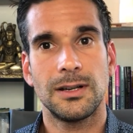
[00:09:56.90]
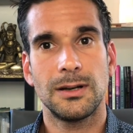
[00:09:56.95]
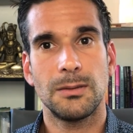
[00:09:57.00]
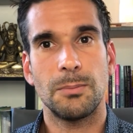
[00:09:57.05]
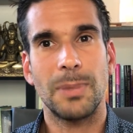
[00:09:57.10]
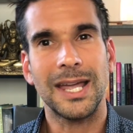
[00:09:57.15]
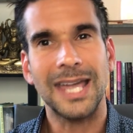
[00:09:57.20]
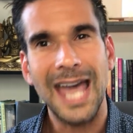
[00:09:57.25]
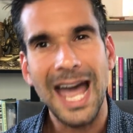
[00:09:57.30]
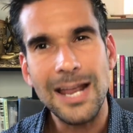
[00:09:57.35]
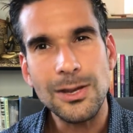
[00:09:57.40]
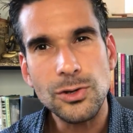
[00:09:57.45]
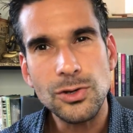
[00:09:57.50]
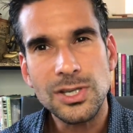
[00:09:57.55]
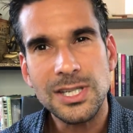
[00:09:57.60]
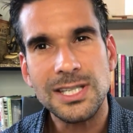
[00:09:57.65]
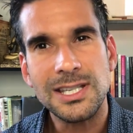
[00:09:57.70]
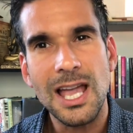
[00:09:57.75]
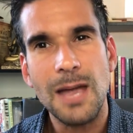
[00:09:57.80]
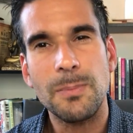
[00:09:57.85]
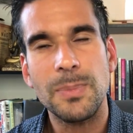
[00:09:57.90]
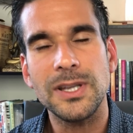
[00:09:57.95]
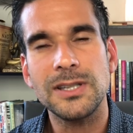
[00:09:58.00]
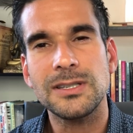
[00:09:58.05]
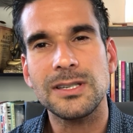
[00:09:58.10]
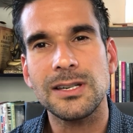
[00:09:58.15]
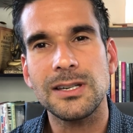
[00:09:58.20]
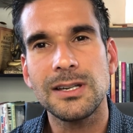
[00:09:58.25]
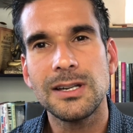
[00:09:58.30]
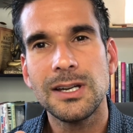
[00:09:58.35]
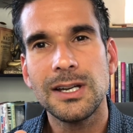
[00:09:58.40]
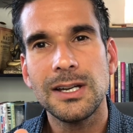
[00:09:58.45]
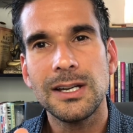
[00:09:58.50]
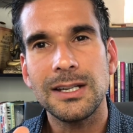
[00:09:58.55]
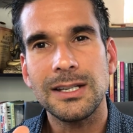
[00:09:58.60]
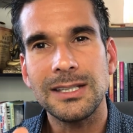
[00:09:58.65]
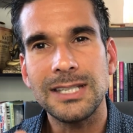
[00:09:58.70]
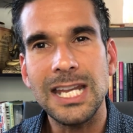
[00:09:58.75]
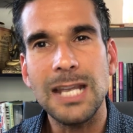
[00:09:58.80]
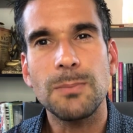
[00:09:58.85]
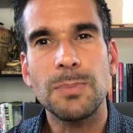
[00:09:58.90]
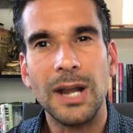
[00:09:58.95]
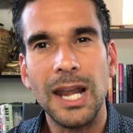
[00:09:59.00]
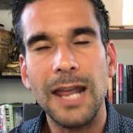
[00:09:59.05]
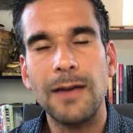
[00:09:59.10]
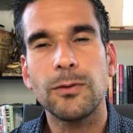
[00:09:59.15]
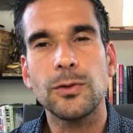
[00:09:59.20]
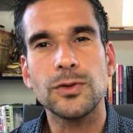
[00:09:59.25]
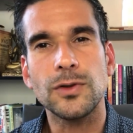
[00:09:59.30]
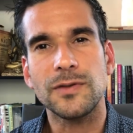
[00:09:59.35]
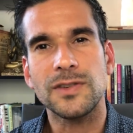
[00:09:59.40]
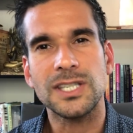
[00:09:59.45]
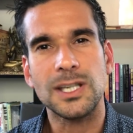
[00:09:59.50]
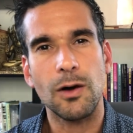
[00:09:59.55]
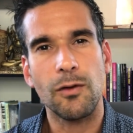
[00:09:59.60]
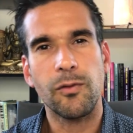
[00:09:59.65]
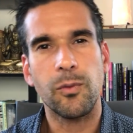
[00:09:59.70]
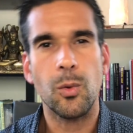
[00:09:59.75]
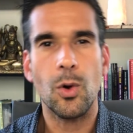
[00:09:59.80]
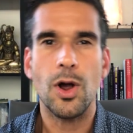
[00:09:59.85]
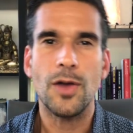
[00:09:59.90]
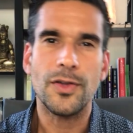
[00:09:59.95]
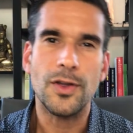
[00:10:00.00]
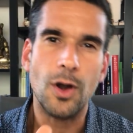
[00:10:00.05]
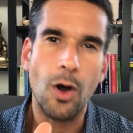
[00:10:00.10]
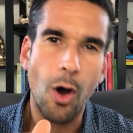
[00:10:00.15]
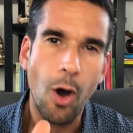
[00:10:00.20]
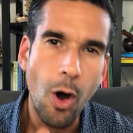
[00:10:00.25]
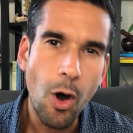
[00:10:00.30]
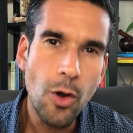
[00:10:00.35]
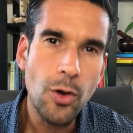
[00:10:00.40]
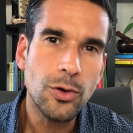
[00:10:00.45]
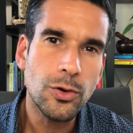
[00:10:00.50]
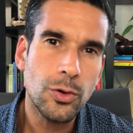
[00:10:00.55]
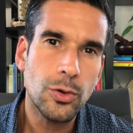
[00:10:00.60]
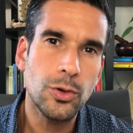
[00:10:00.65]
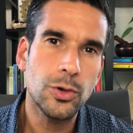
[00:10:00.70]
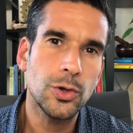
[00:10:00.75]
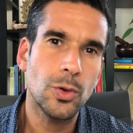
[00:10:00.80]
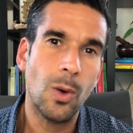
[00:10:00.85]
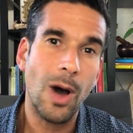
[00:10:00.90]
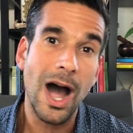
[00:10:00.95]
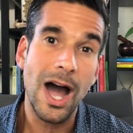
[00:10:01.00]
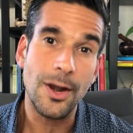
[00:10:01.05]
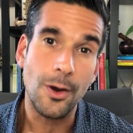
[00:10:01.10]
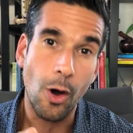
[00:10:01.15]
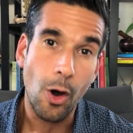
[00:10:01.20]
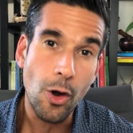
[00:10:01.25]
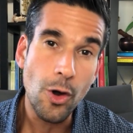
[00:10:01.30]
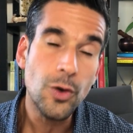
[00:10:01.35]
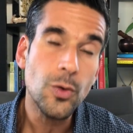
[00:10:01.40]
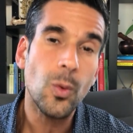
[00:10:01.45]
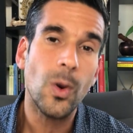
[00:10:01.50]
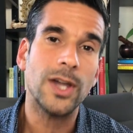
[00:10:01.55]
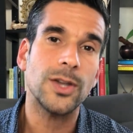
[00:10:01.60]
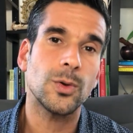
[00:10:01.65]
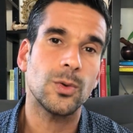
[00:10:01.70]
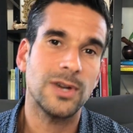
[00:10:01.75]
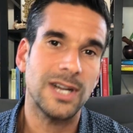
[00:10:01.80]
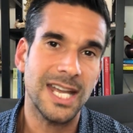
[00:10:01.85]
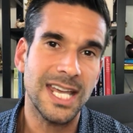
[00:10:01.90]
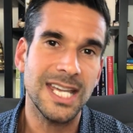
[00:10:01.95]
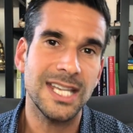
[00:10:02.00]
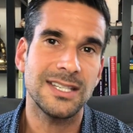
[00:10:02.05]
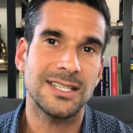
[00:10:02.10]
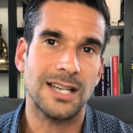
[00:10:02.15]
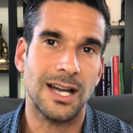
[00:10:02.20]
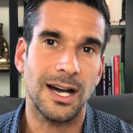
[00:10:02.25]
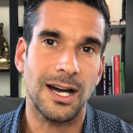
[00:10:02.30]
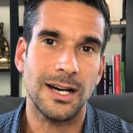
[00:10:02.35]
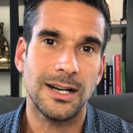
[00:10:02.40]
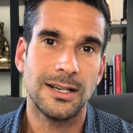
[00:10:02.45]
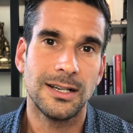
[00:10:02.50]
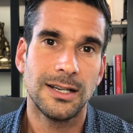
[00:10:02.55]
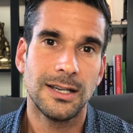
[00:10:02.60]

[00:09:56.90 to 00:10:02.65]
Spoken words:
But can you step into deeper levels of self-worth and own who you are and own what your needs are